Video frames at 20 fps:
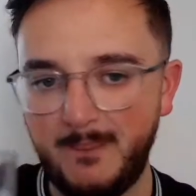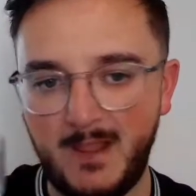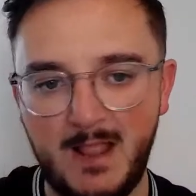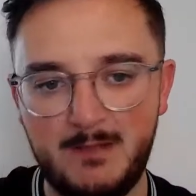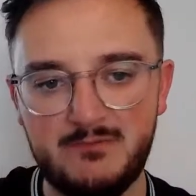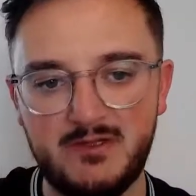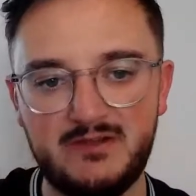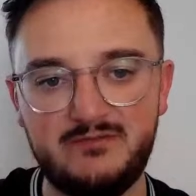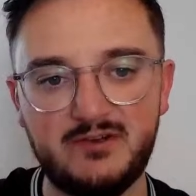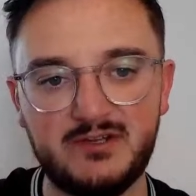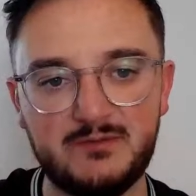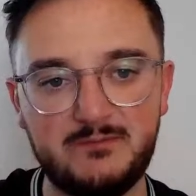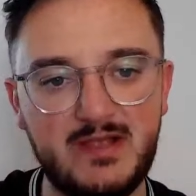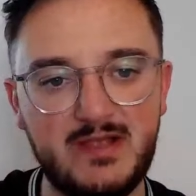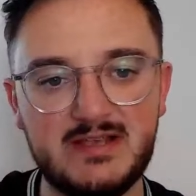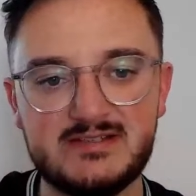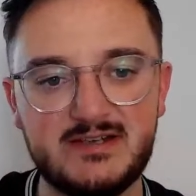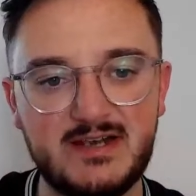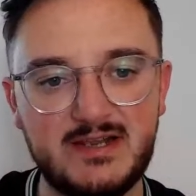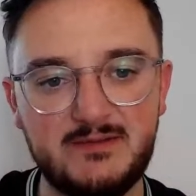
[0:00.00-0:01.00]
I'm not even on the
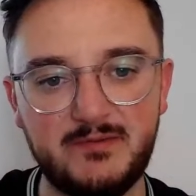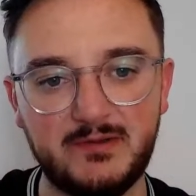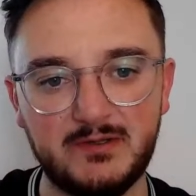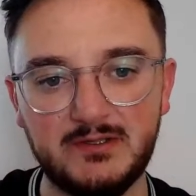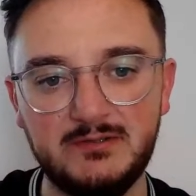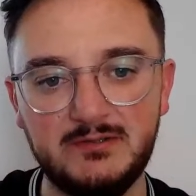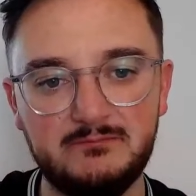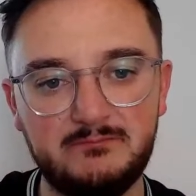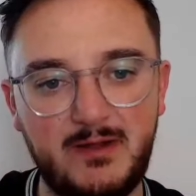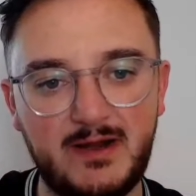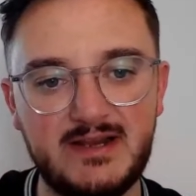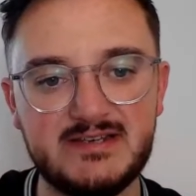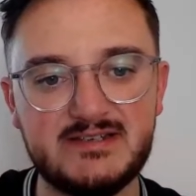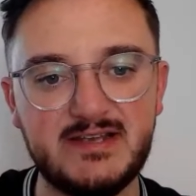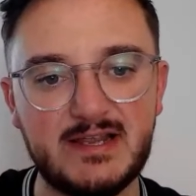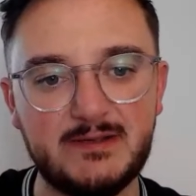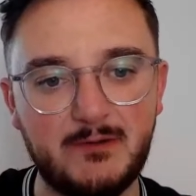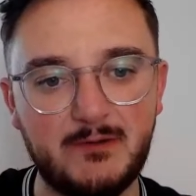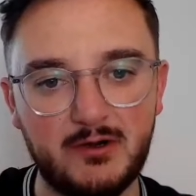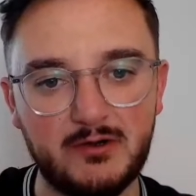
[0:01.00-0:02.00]
BS tonight, people. Paddy's
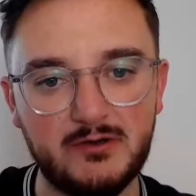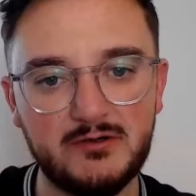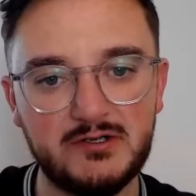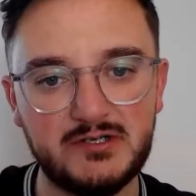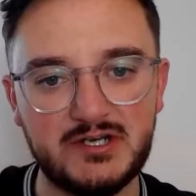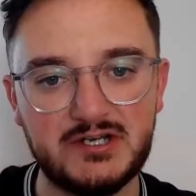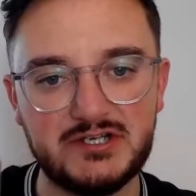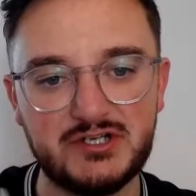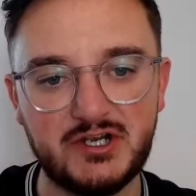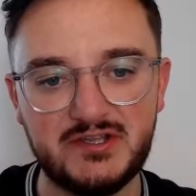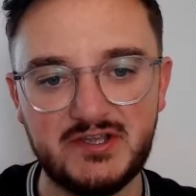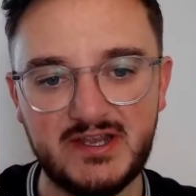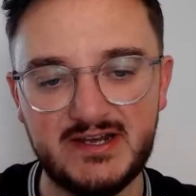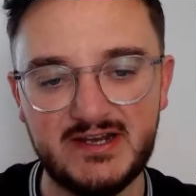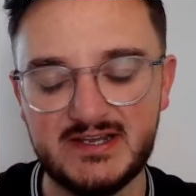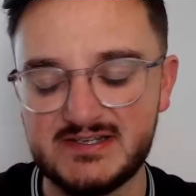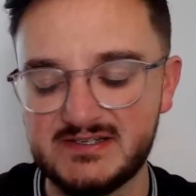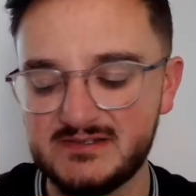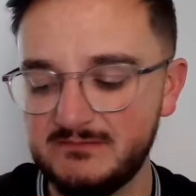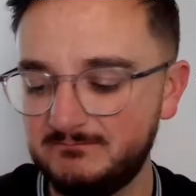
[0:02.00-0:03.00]
day tomorrow. Going to enjoy the
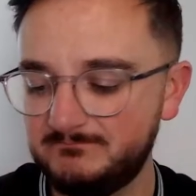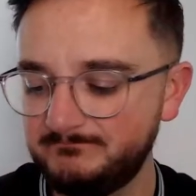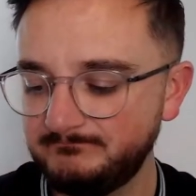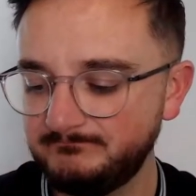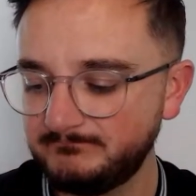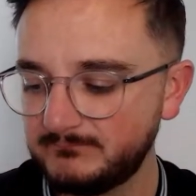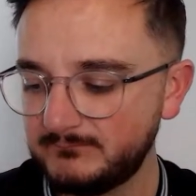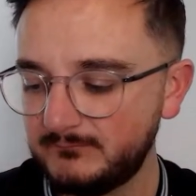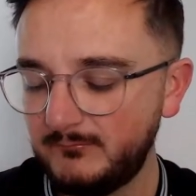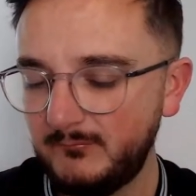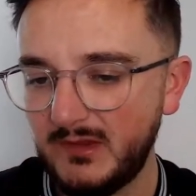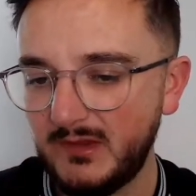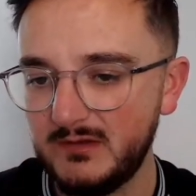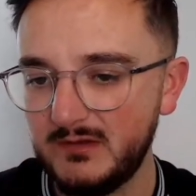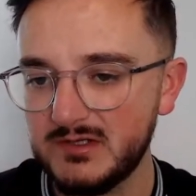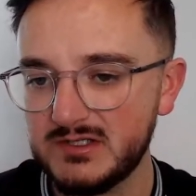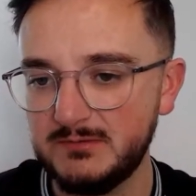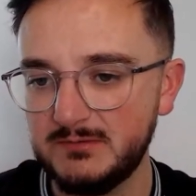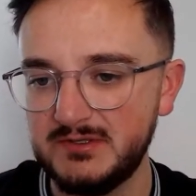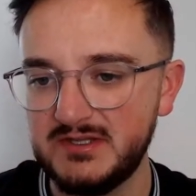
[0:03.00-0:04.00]
Guinness.
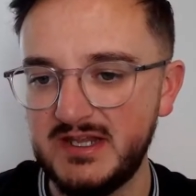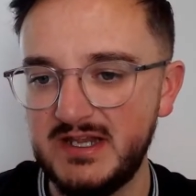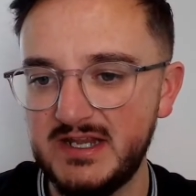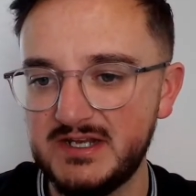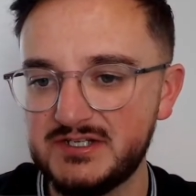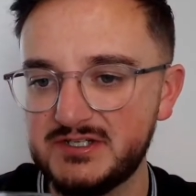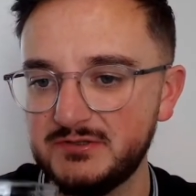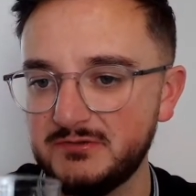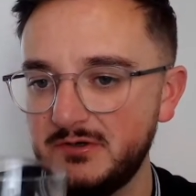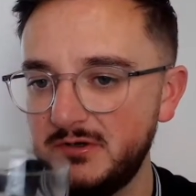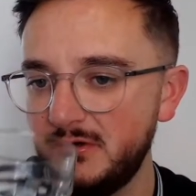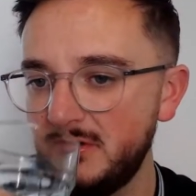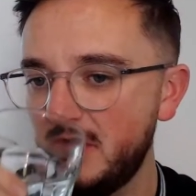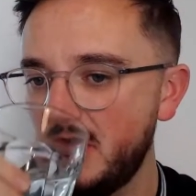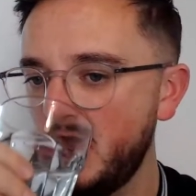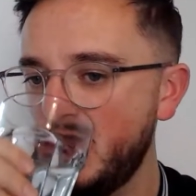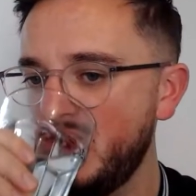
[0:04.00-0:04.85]
So I'm on the H2O.